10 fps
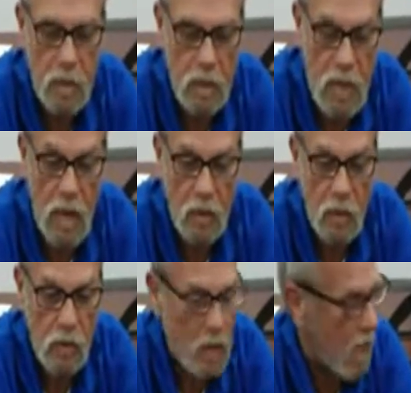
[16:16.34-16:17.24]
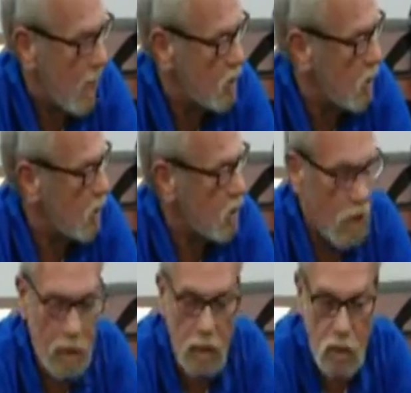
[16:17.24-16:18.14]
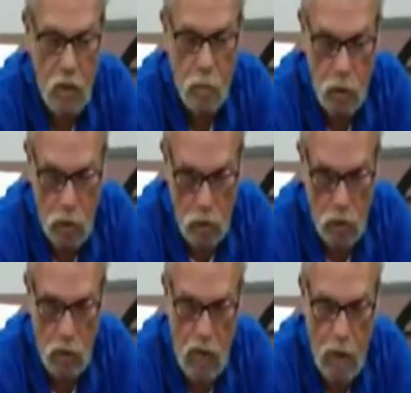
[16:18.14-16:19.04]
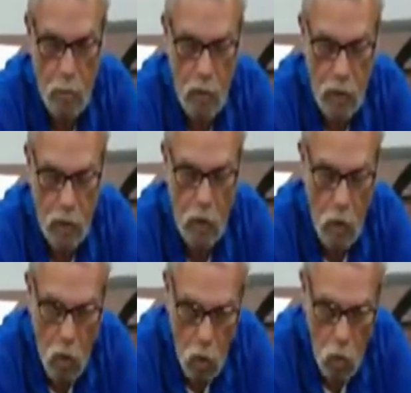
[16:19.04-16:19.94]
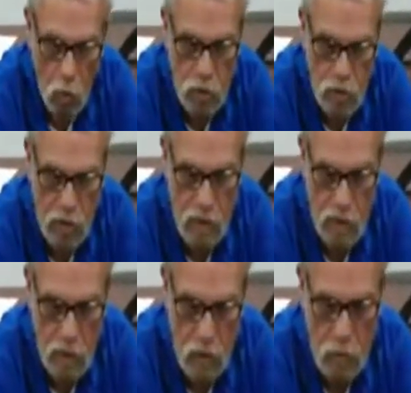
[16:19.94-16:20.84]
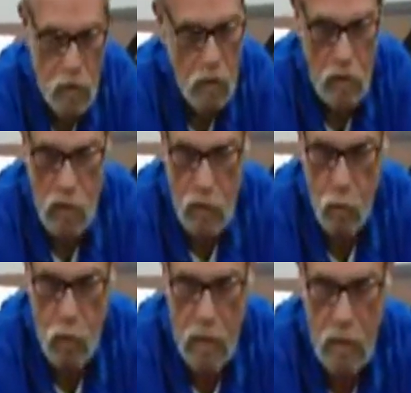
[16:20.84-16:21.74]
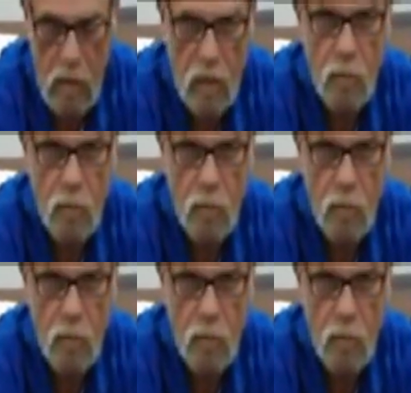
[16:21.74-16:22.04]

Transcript: The doctor, the hygienist, and the instrument user, the operator, holds these instruments the same way he does